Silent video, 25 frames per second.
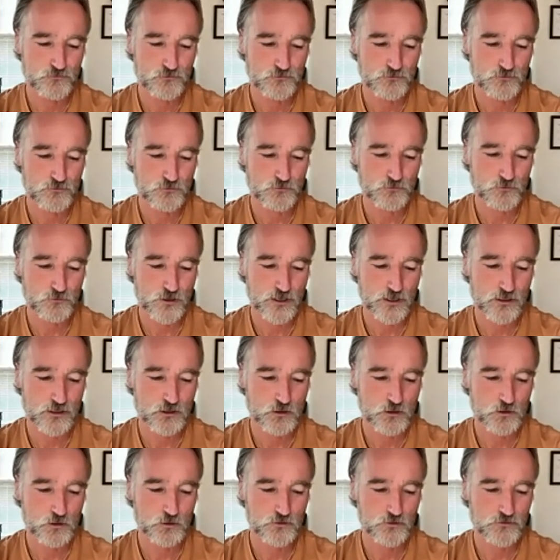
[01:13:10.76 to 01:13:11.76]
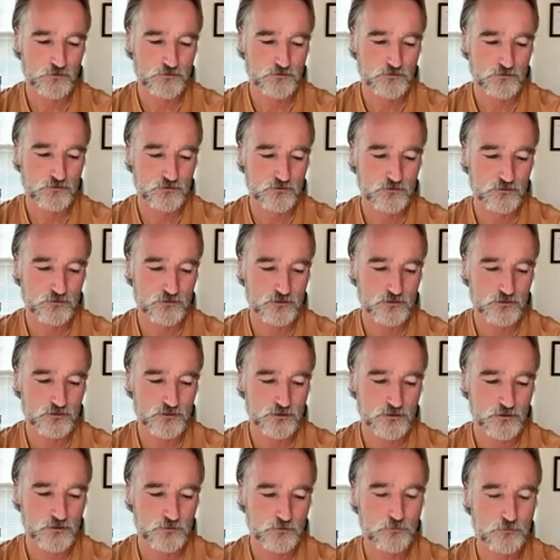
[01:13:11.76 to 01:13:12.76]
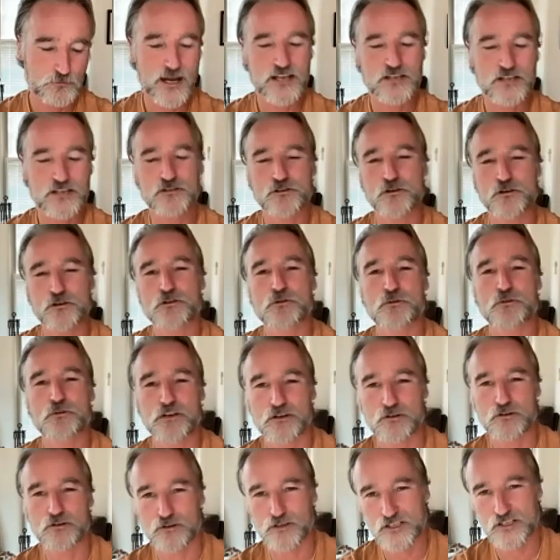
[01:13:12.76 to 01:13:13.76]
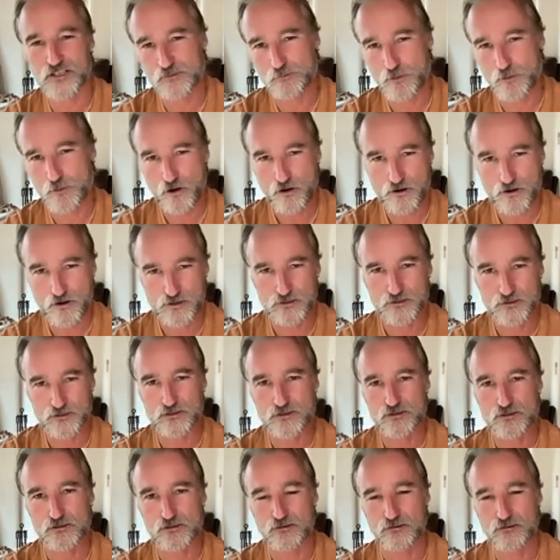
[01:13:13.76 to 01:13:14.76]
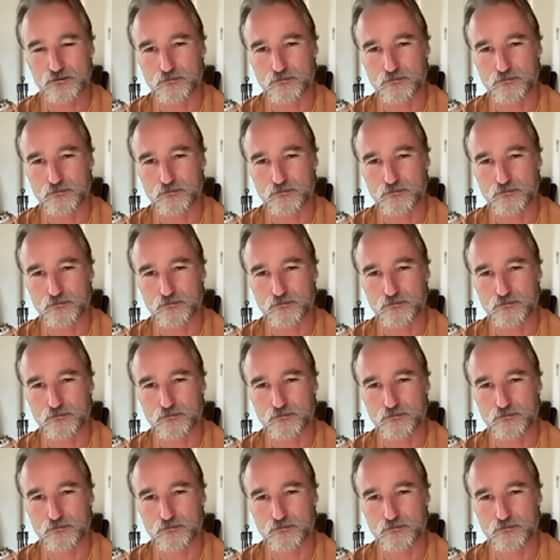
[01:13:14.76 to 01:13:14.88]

what I call, master your inner experience.